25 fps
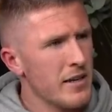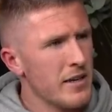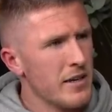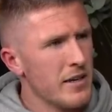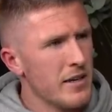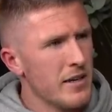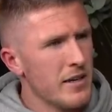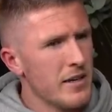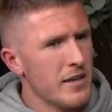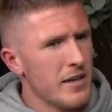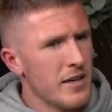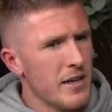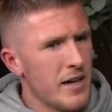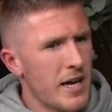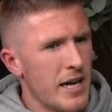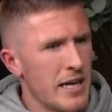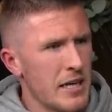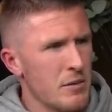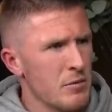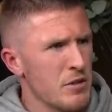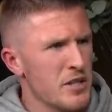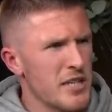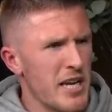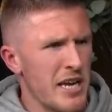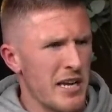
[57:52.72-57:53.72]
And he
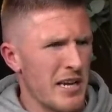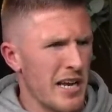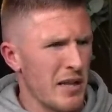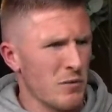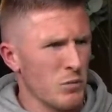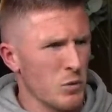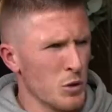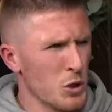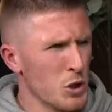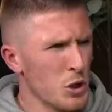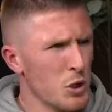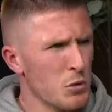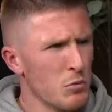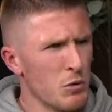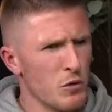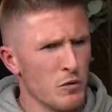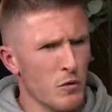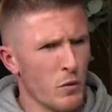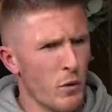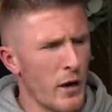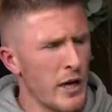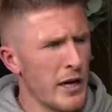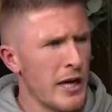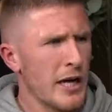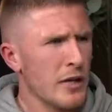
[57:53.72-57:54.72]
was saying, lad, wouldn't you move
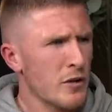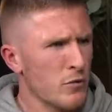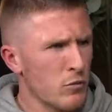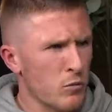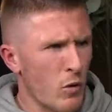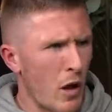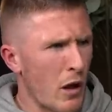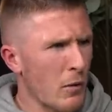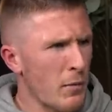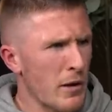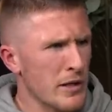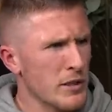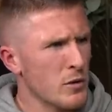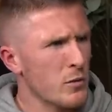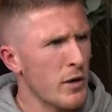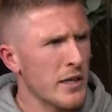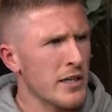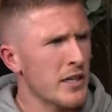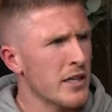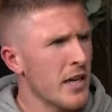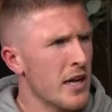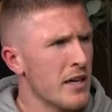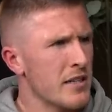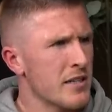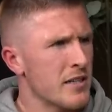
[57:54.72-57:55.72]
away, lad? Well better weather
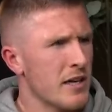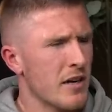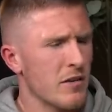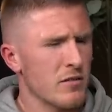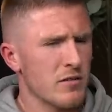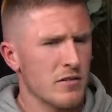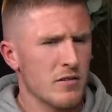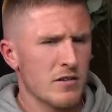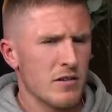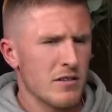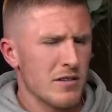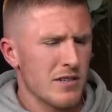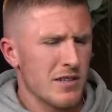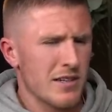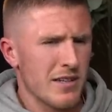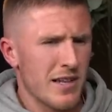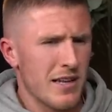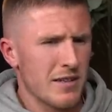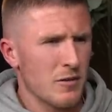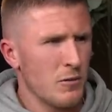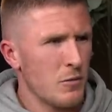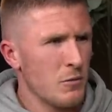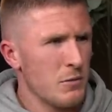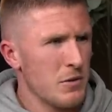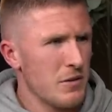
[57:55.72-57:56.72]
down south. And I said, lad,
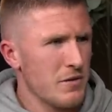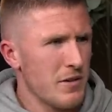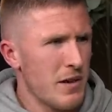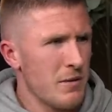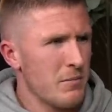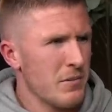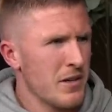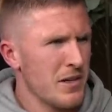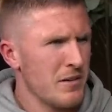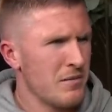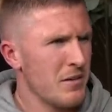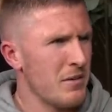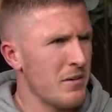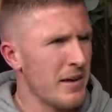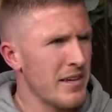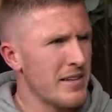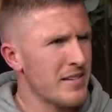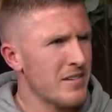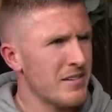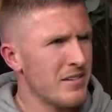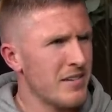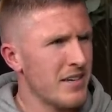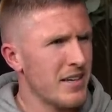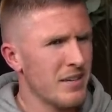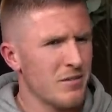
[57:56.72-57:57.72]
all my family and my mates and
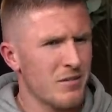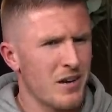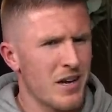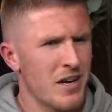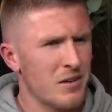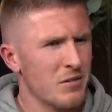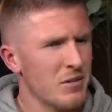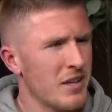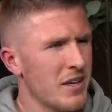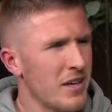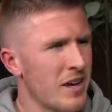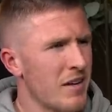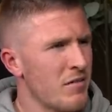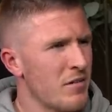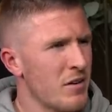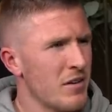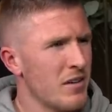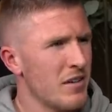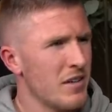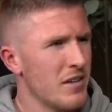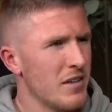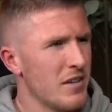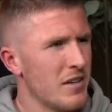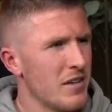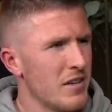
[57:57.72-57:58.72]
all that, why would I ever?
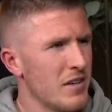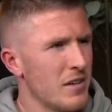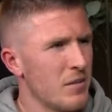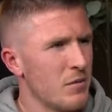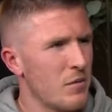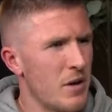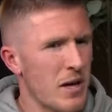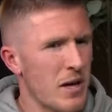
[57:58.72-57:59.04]
I